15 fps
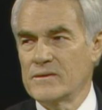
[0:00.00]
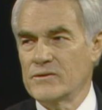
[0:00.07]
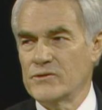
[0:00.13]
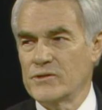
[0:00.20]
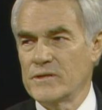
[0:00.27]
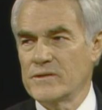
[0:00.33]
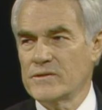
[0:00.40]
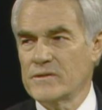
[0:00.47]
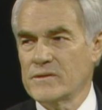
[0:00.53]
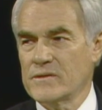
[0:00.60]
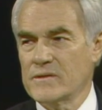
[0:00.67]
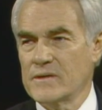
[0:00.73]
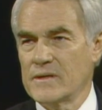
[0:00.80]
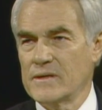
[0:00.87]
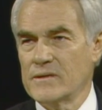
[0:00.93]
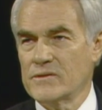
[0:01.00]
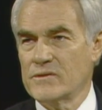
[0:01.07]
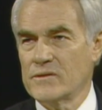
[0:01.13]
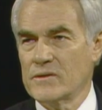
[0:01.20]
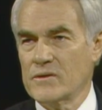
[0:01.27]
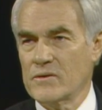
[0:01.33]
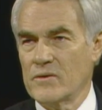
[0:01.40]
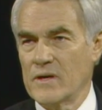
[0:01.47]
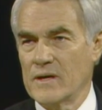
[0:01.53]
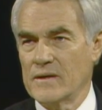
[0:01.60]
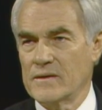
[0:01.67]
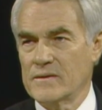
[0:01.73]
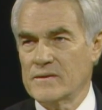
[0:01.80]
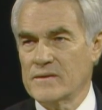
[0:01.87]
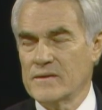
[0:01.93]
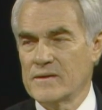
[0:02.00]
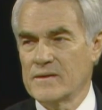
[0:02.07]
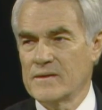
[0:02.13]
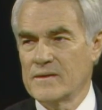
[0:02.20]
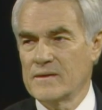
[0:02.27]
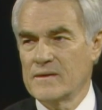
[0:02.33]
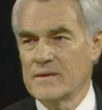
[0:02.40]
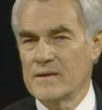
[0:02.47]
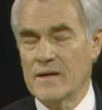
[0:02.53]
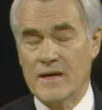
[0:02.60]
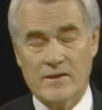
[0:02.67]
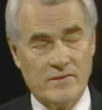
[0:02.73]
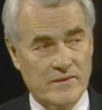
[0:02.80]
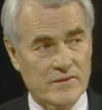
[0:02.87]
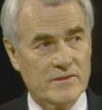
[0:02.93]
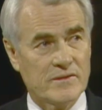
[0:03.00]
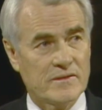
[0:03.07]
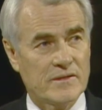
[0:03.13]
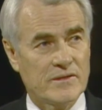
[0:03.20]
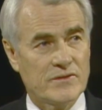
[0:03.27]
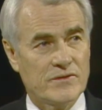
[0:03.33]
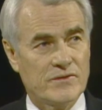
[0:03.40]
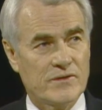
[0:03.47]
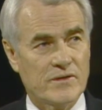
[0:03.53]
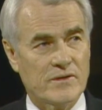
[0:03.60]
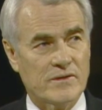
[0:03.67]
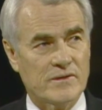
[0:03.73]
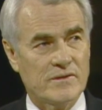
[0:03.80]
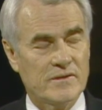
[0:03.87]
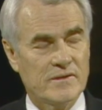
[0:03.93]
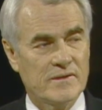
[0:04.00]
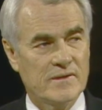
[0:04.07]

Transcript: Jesus is the Christ, and this is His church